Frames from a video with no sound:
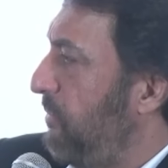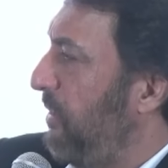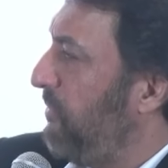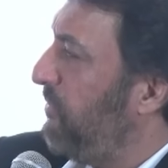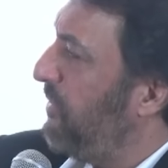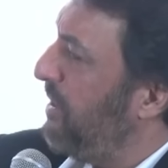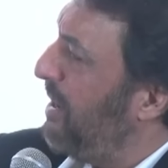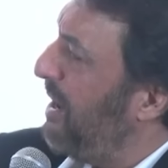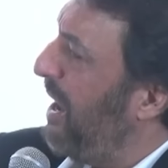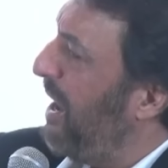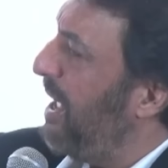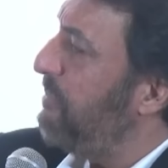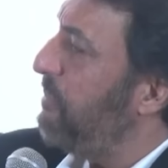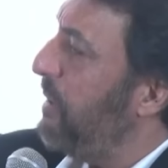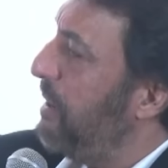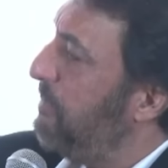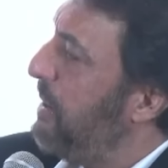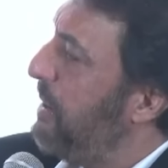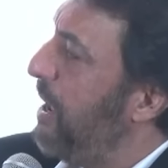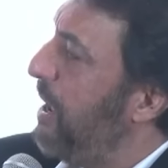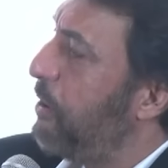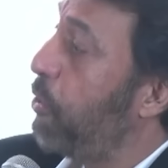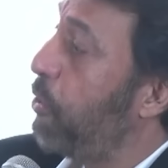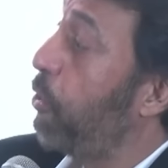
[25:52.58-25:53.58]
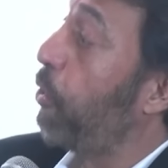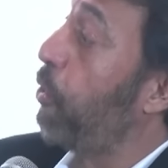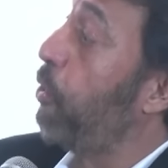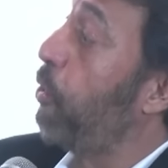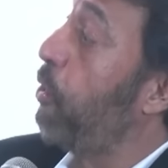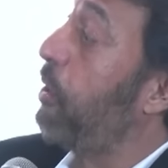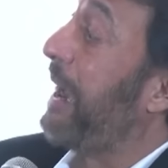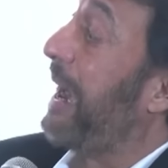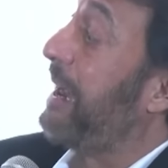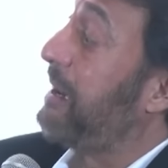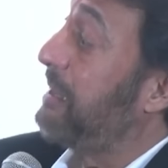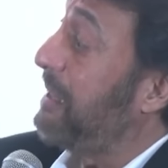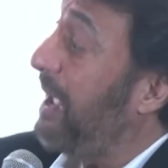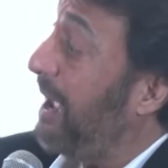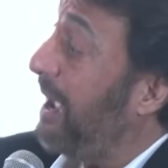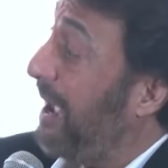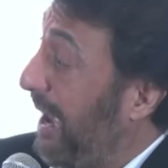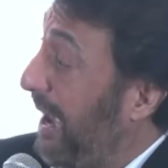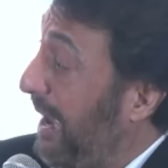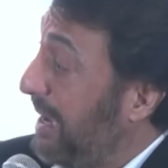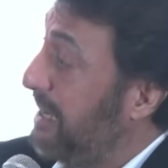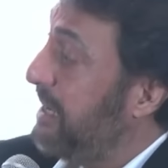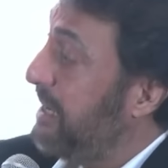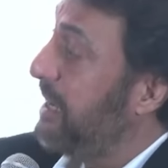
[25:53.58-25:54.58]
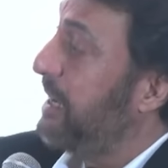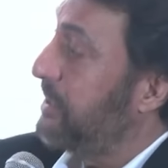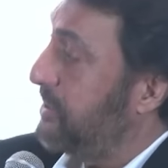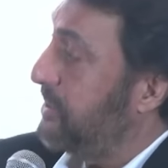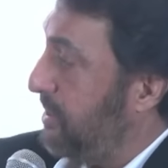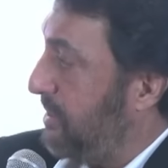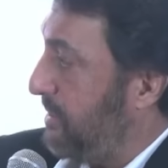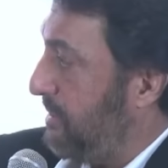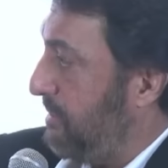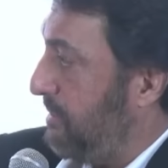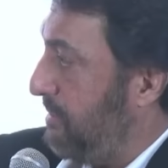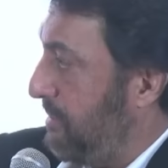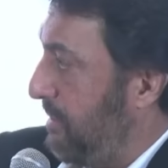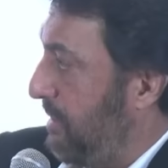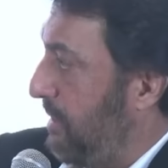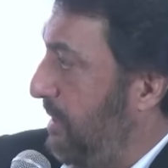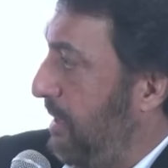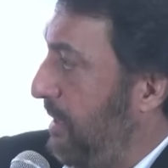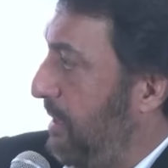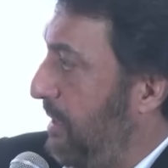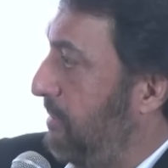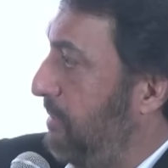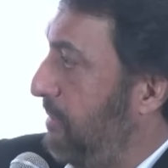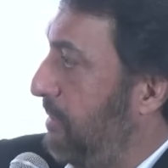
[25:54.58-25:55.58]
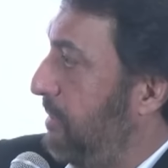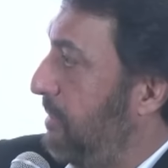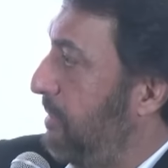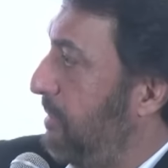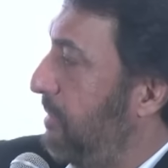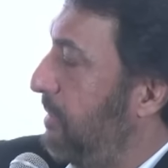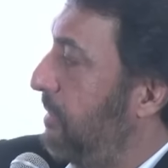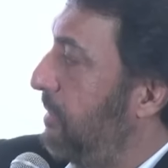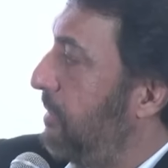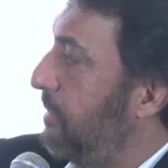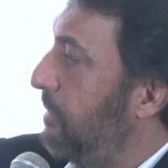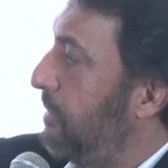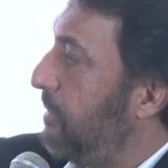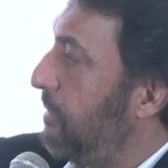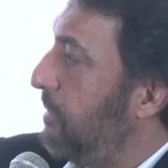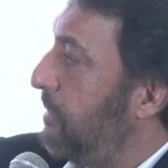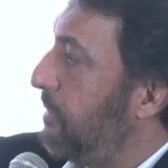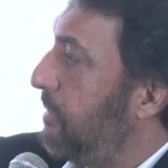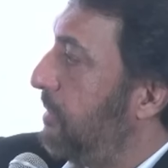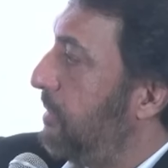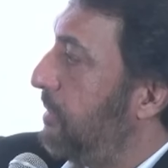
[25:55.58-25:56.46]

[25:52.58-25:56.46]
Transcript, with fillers: 50 lakh, maybe a crore at the highest. So, so they, they are